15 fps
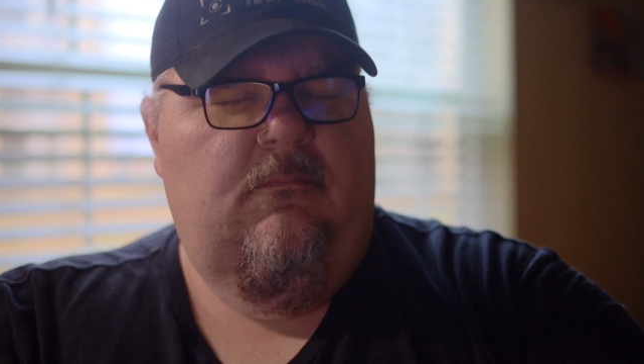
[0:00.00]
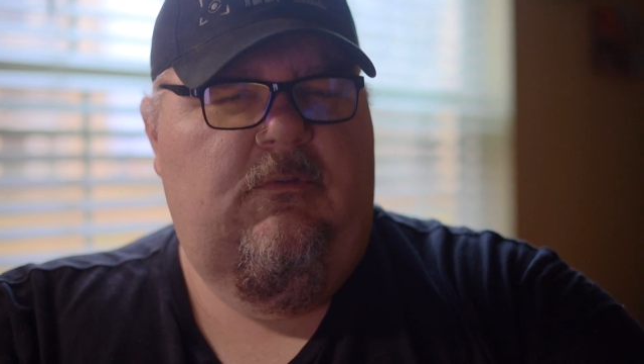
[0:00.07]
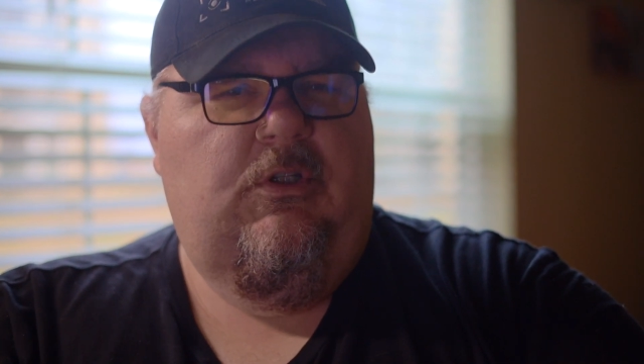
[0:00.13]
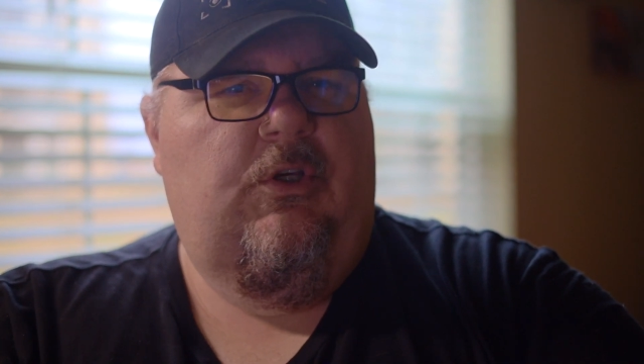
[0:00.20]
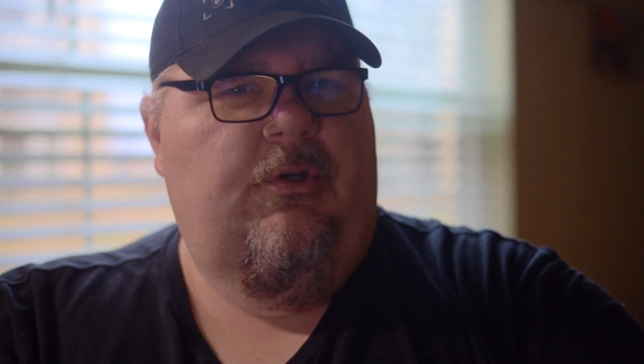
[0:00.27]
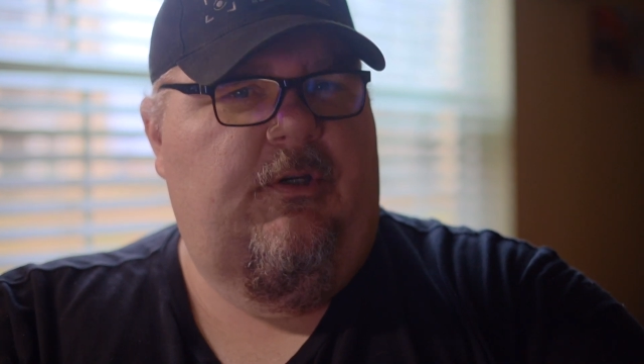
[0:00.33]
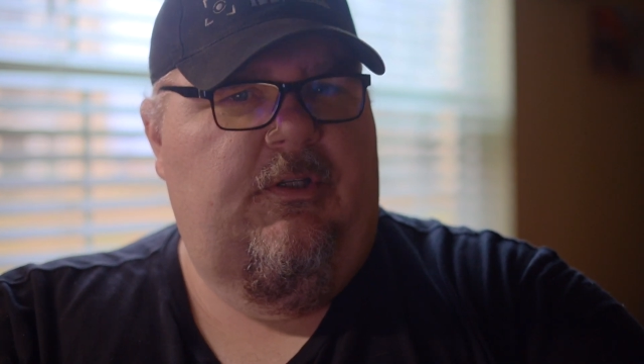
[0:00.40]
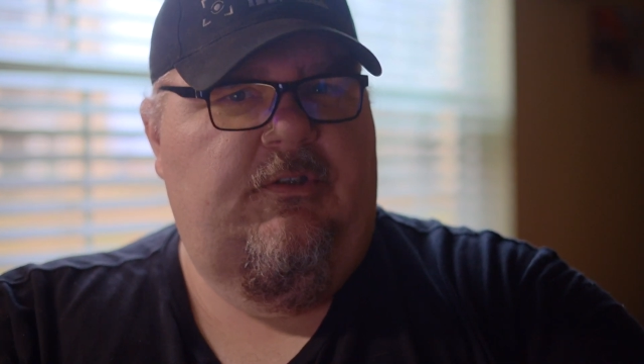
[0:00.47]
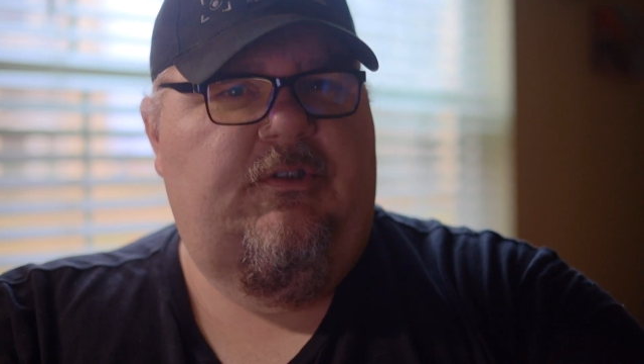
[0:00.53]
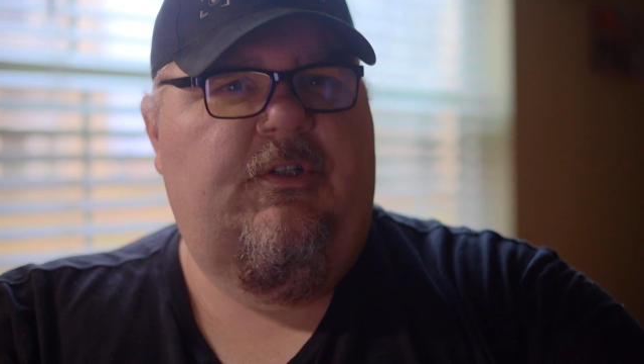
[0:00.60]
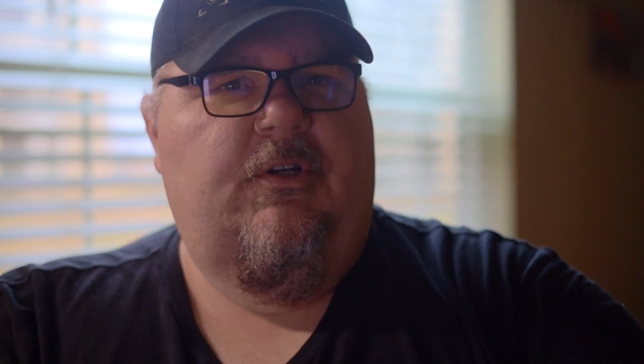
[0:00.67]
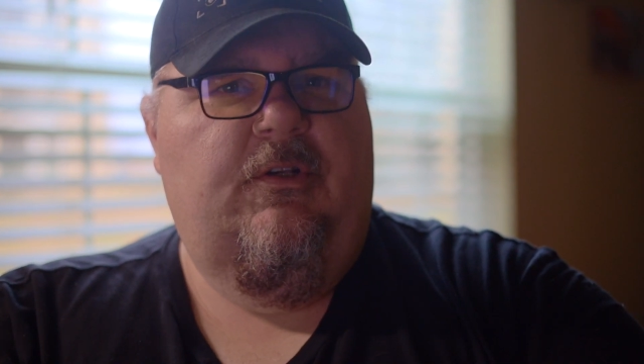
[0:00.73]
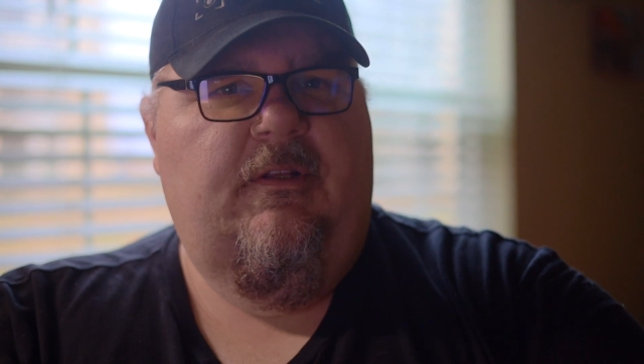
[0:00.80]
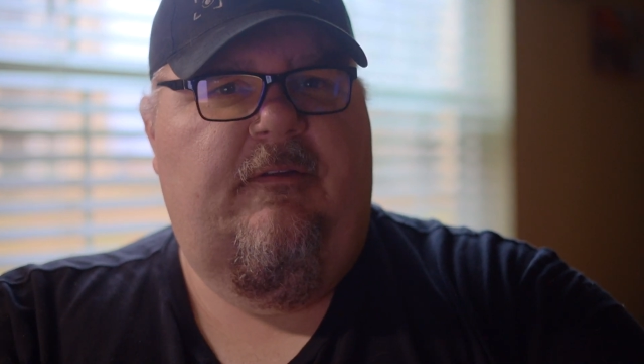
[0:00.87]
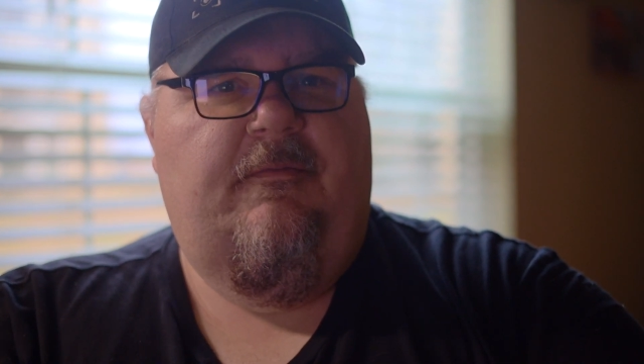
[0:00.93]
you could
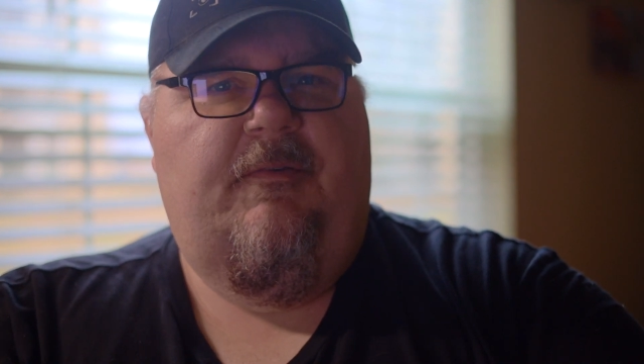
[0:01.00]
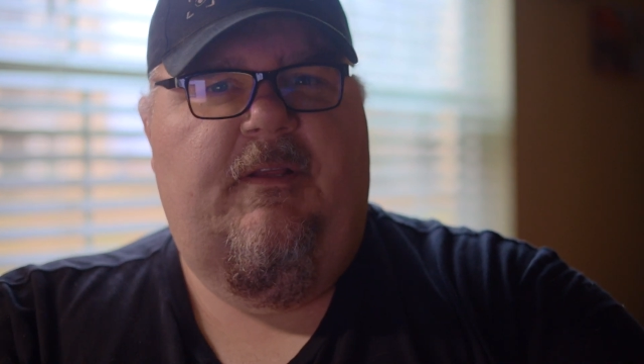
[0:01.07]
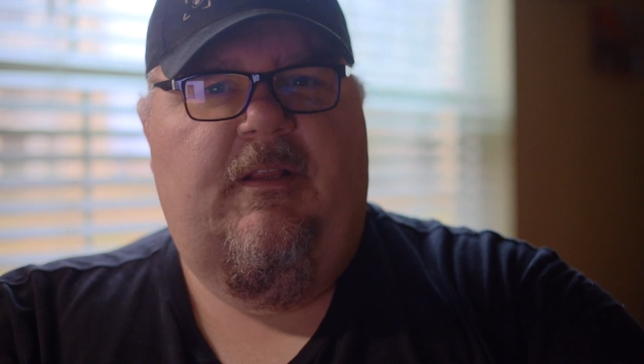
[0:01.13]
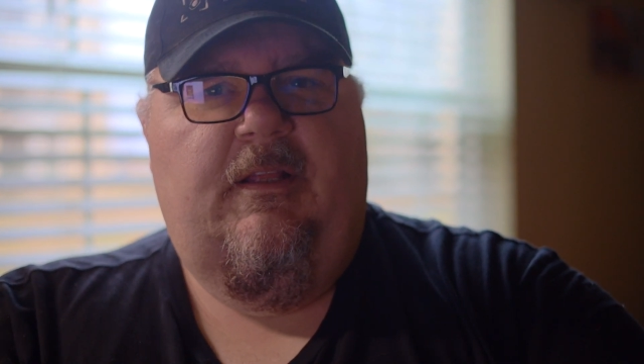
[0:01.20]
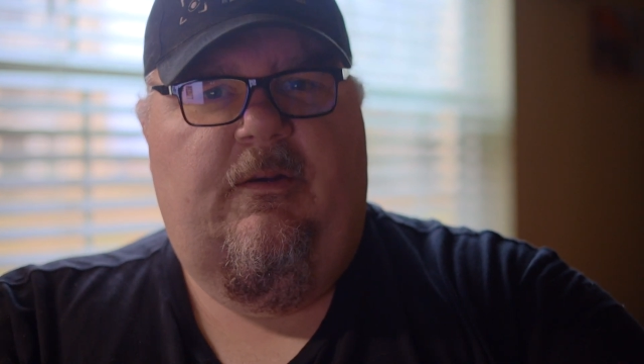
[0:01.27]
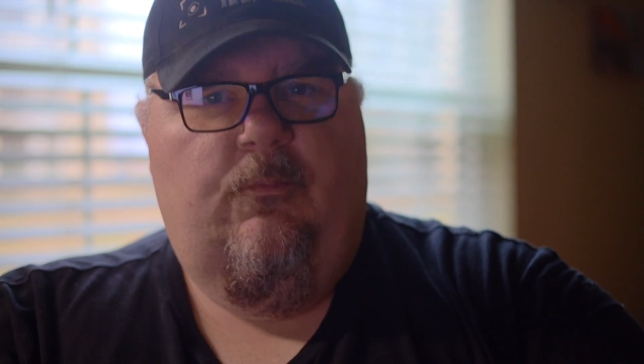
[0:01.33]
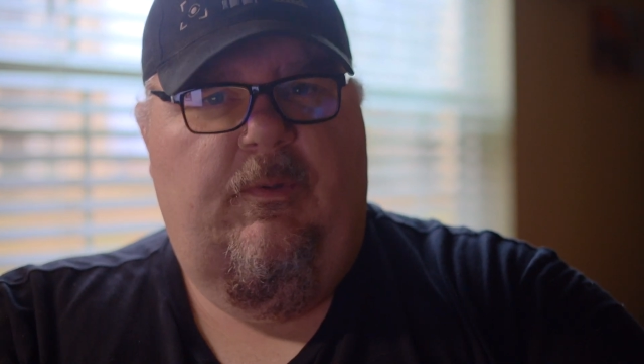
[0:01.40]
certainly feel it.